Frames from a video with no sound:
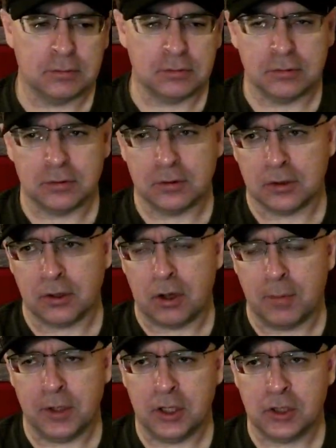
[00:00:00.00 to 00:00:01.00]

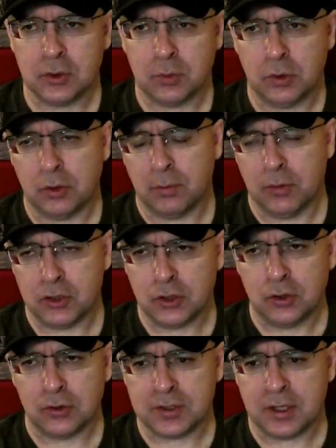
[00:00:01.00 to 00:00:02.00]
combination with your maternal
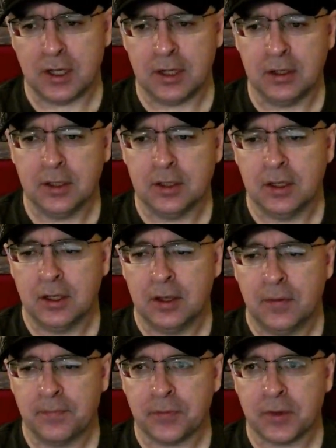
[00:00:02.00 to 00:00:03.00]
side.
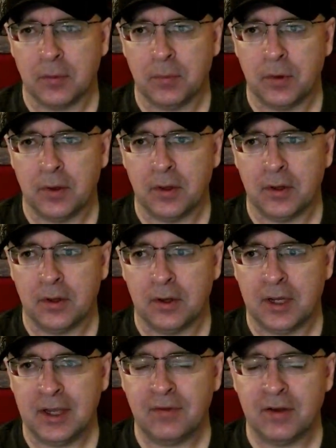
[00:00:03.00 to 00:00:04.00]
But even
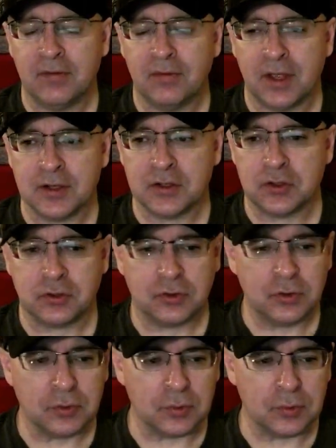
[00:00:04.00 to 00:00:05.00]
if that's true,
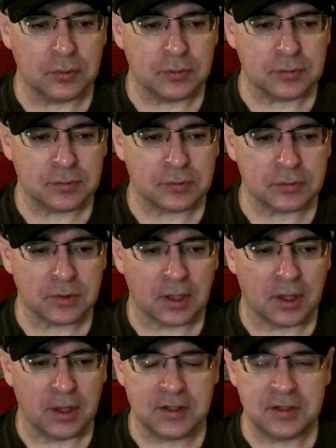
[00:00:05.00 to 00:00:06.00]
that's
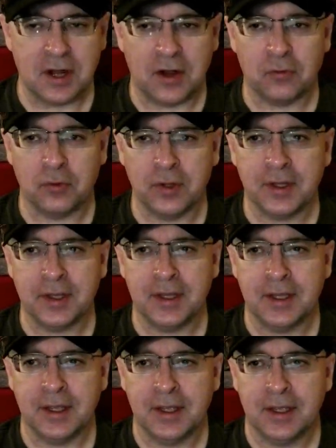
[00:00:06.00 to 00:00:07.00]
not really
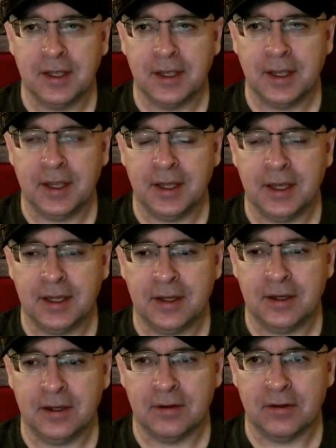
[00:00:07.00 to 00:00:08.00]
a
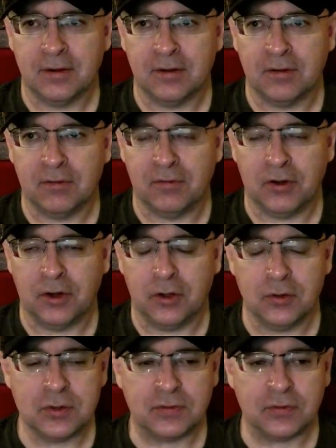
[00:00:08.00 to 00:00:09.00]
very
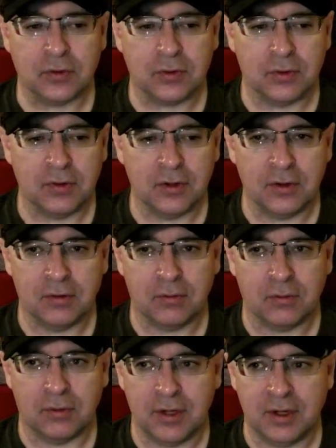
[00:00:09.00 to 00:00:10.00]
useful or
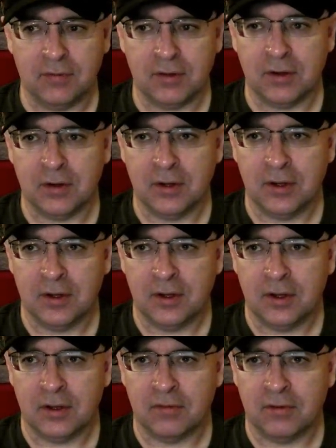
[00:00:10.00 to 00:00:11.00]
even a
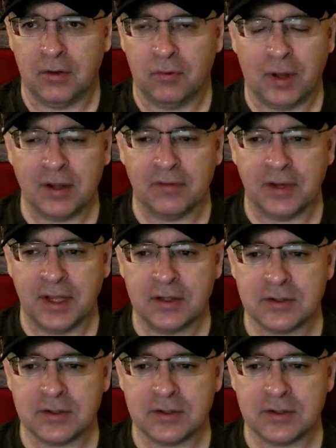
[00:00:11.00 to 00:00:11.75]
very relevant answer.